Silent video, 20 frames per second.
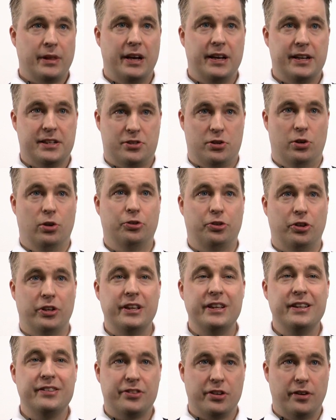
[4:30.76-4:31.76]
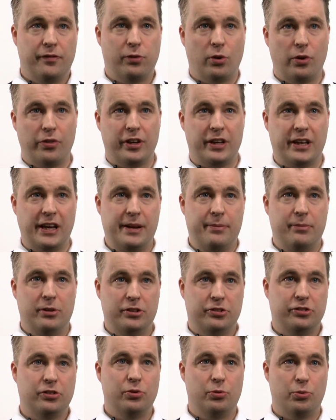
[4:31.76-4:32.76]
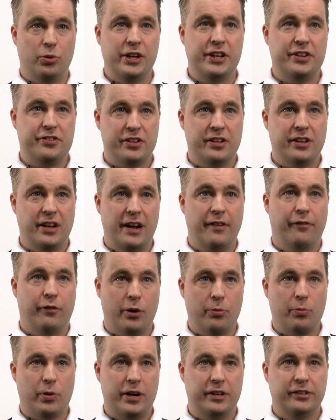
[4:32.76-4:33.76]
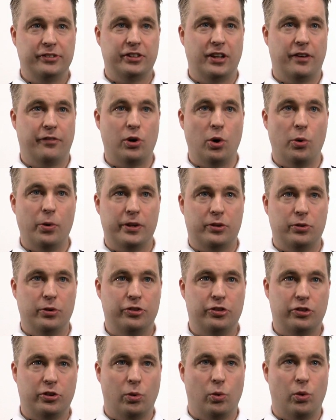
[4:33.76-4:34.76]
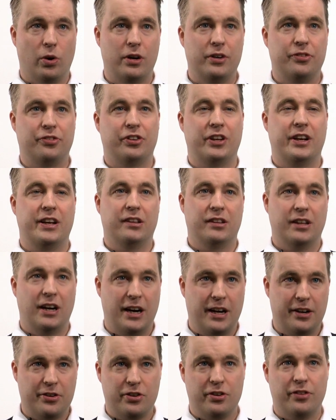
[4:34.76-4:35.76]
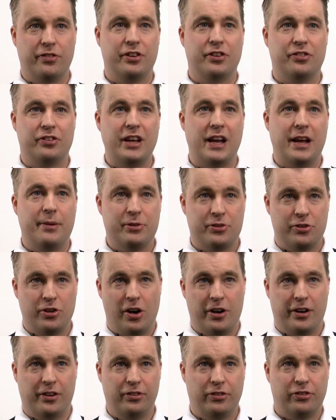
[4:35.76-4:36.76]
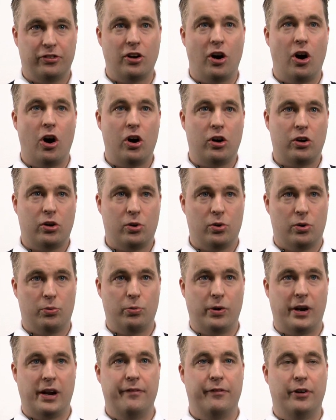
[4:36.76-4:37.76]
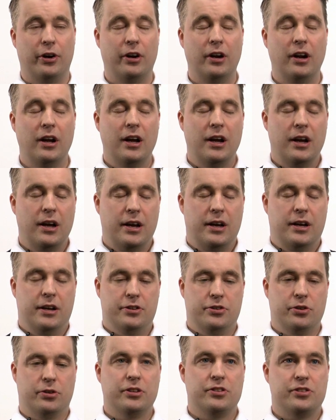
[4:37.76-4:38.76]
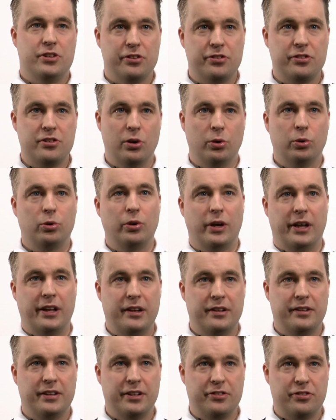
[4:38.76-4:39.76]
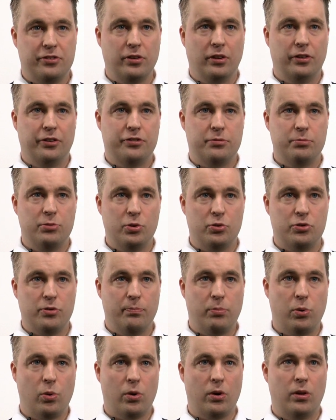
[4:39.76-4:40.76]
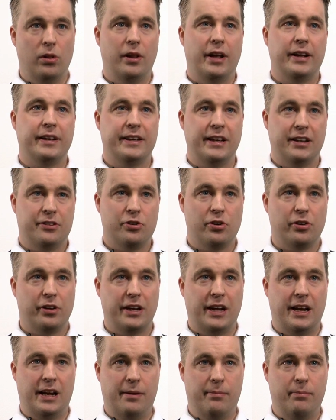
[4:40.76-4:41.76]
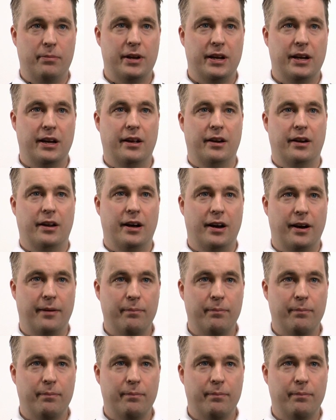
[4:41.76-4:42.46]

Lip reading: it's also easier for the gamers to reach it everywhere. Instead of going to a store saying that this game is not in stock or whatever, you can just go to any digital distribution portal and get your game in